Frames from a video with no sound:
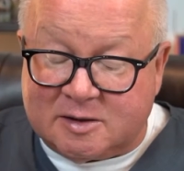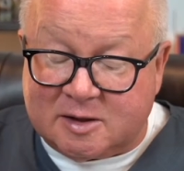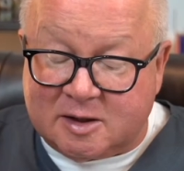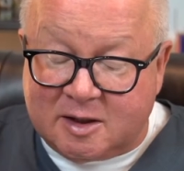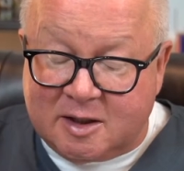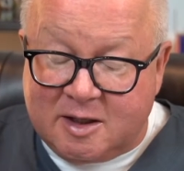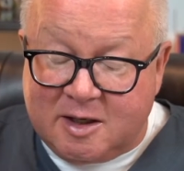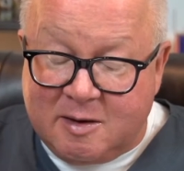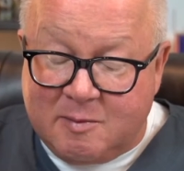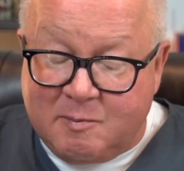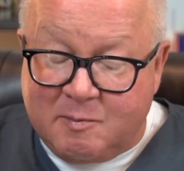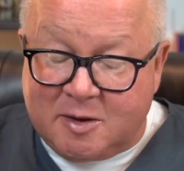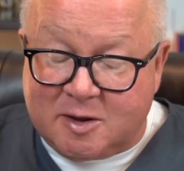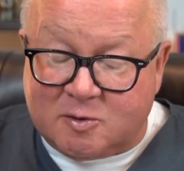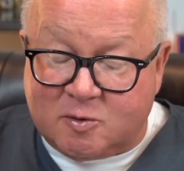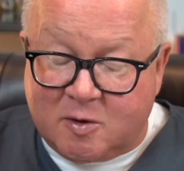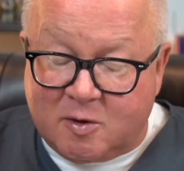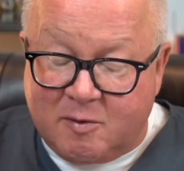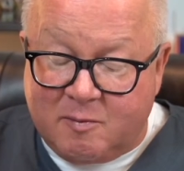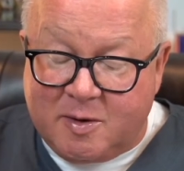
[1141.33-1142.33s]
selenium,
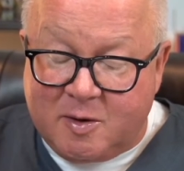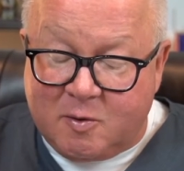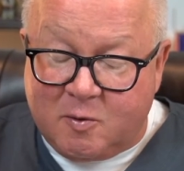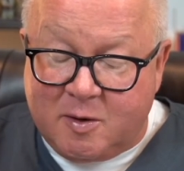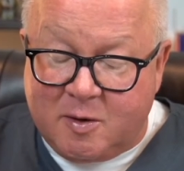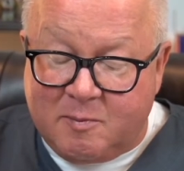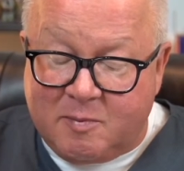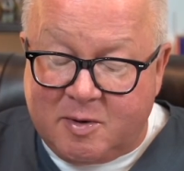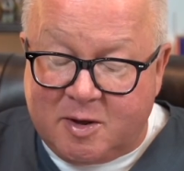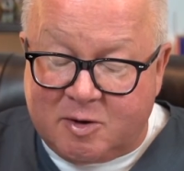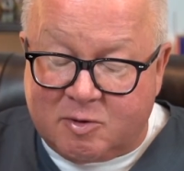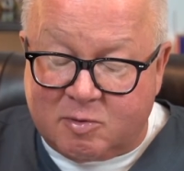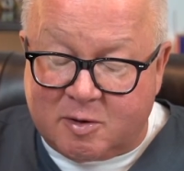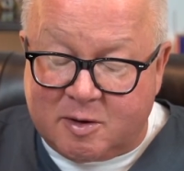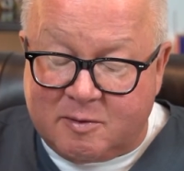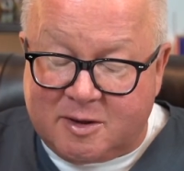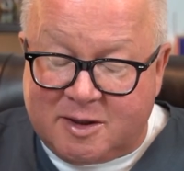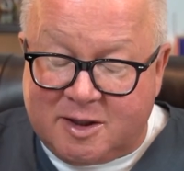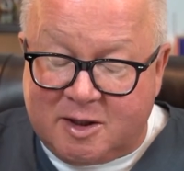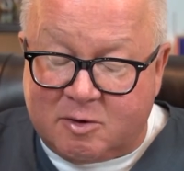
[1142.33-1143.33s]
B12, B1,
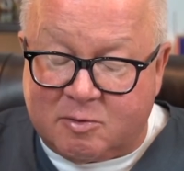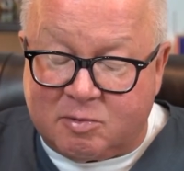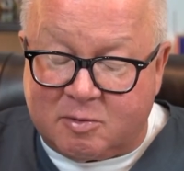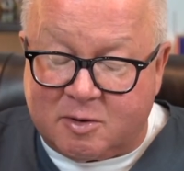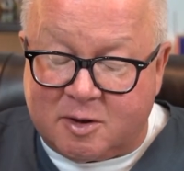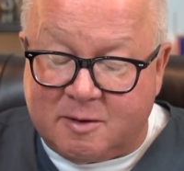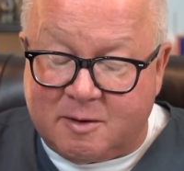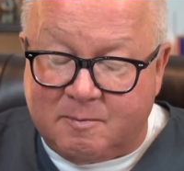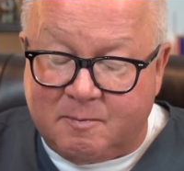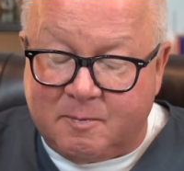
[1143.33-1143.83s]
B3, D3.